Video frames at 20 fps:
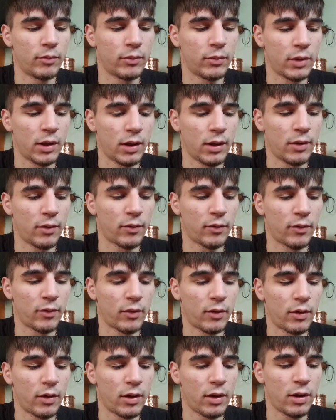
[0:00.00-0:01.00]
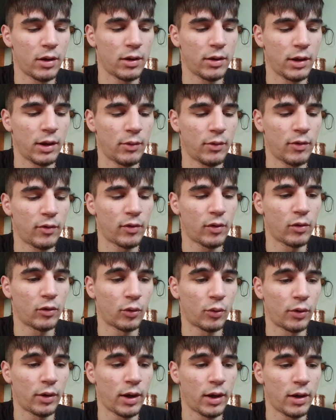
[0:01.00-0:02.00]
Nice. Now we just go
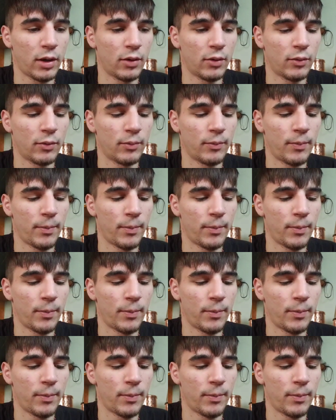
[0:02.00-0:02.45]
Tornado.